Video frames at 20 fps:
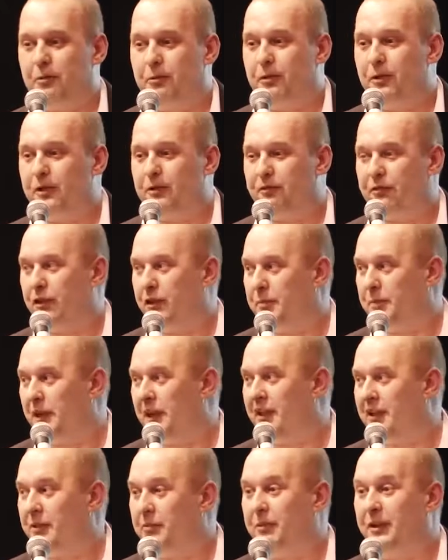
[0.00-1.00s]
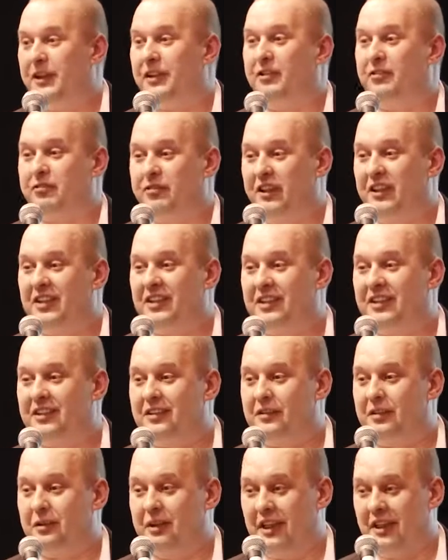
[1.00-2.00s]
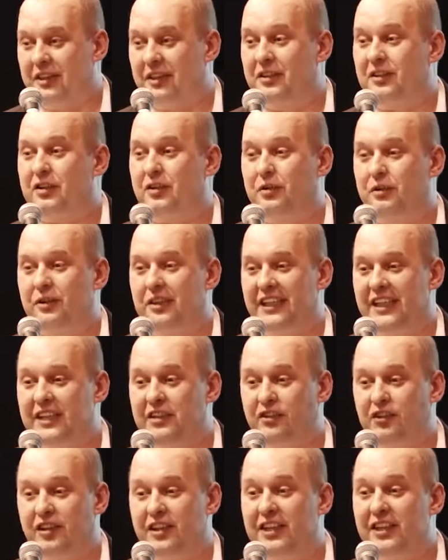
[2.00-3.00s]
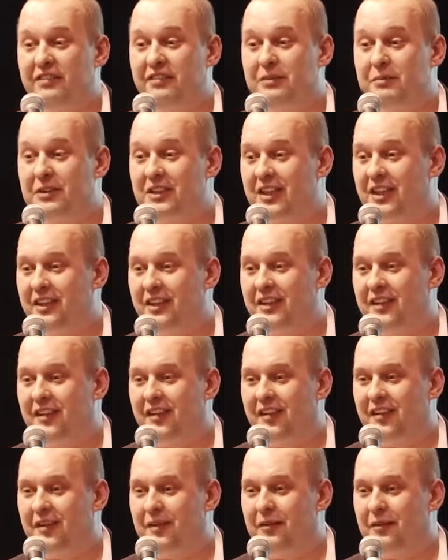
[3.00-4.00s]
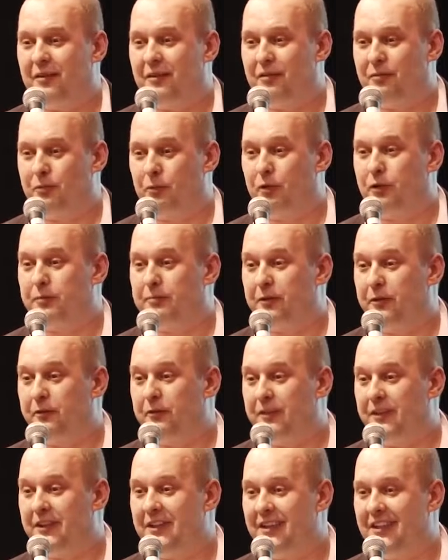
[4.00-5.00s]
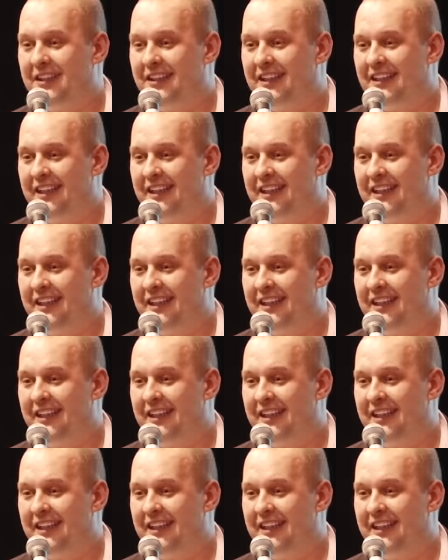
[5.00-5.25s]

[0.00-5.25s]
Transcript: we were looking for a partner we could trust that understood the engineering side of waterproofing,